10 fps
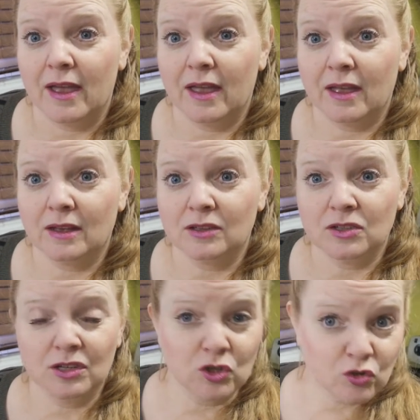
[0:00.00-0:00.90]

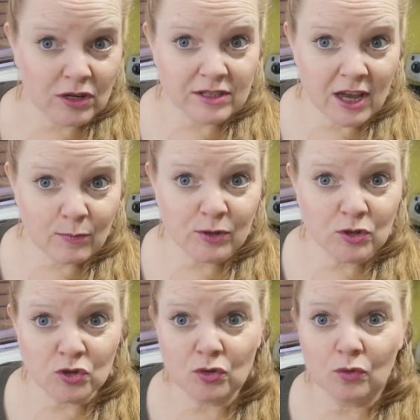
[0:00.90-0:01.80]
and stress
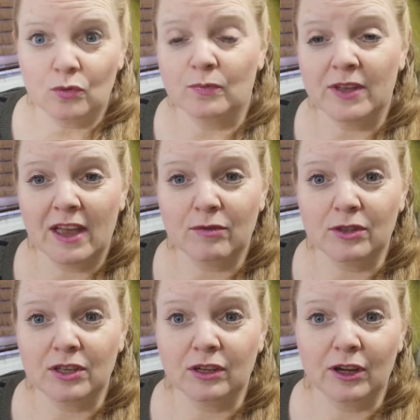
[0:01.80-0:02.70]
happened, so
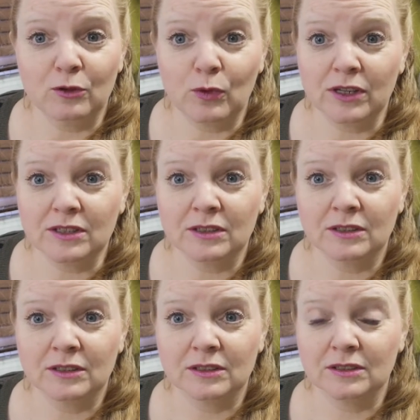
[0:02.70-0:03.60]
everything kind of went
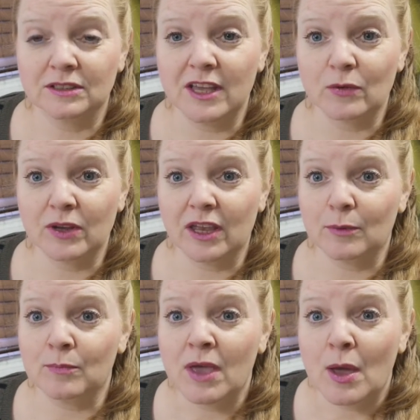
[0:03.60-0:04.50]
down again.